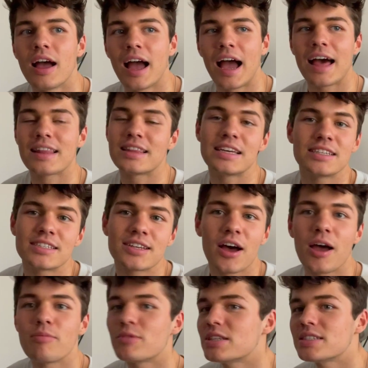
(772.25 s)
at this
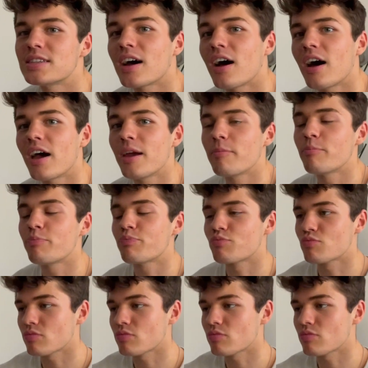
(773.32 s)
time.